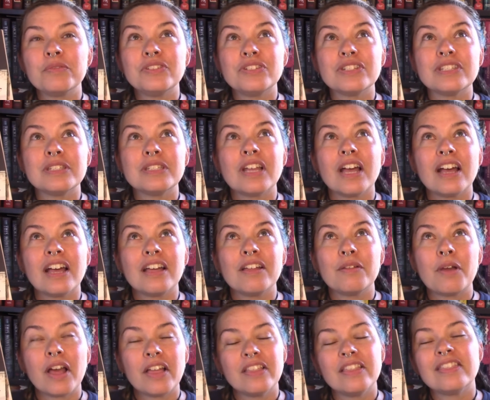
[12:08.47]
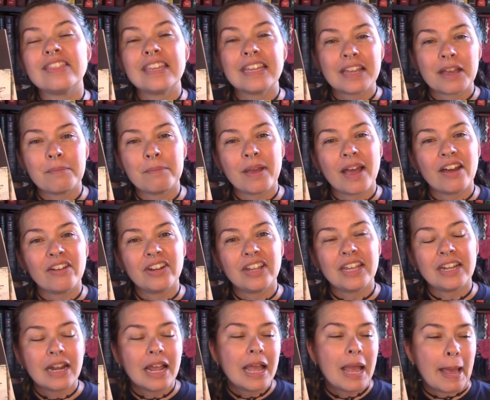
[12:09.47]
just uh, think about
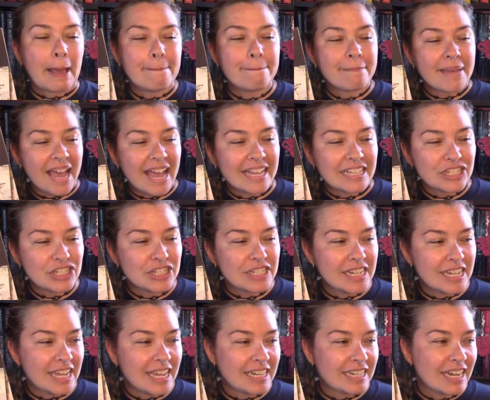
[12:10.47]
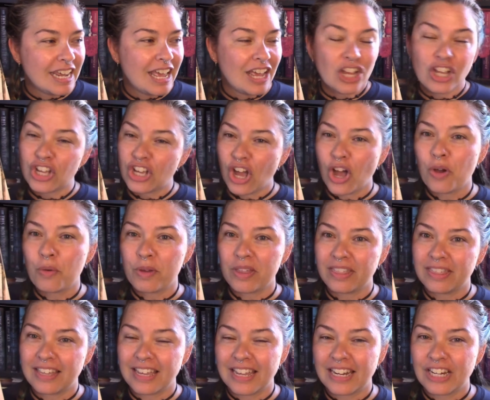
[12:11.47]
it, imagine it, go
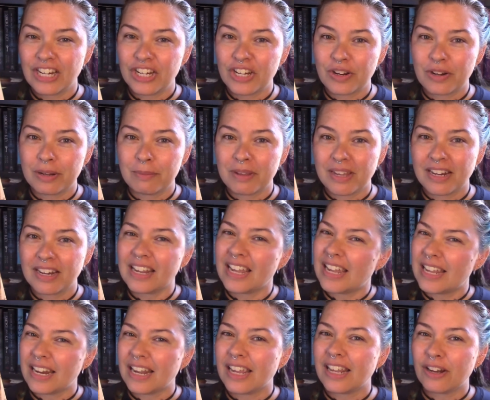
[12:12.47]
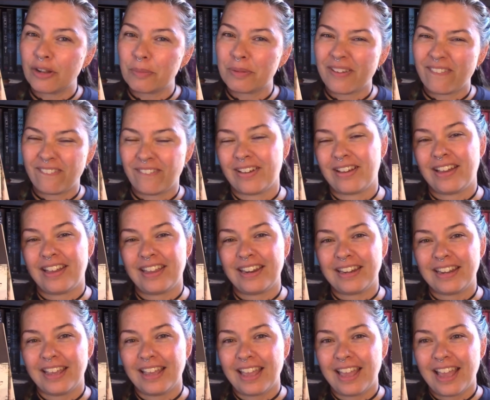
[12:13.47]
with it, you know what I mean? It, it'll be
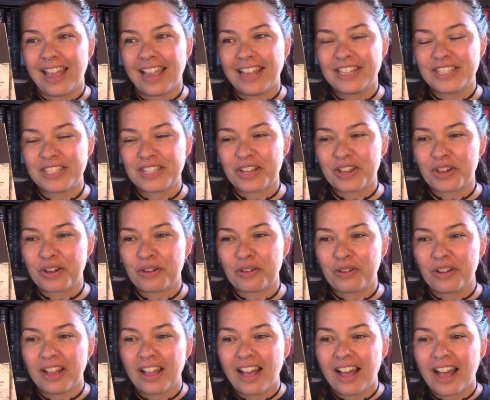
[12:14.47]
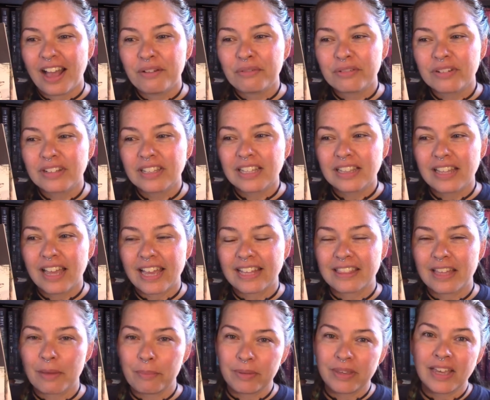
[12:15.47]
fine. And so I really
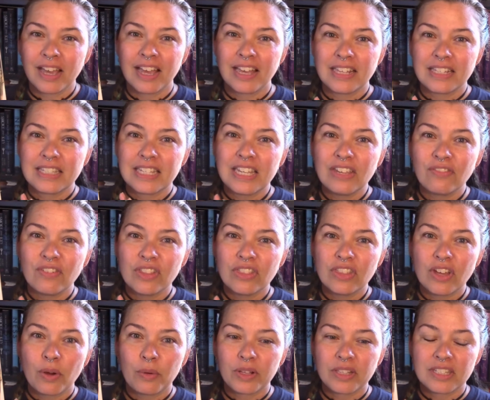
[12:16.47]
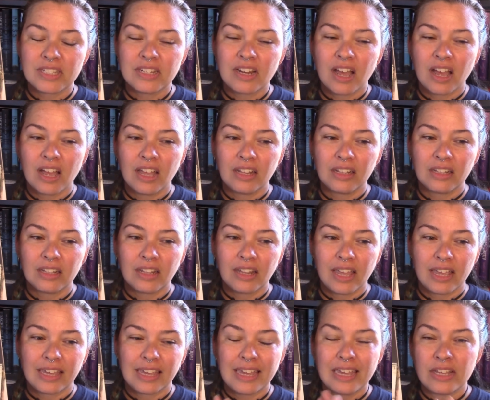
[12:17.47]
like that because even though it's not
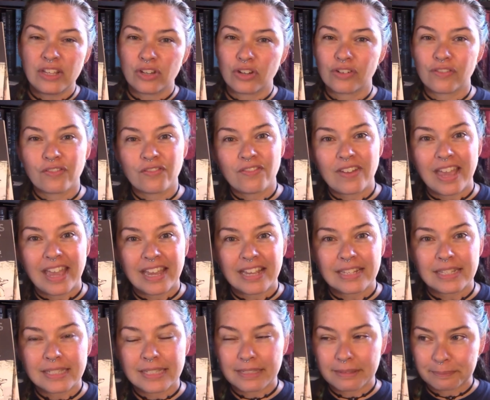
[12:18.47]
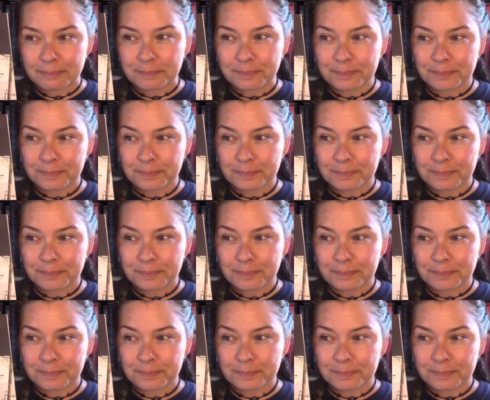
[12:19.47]
like in your face,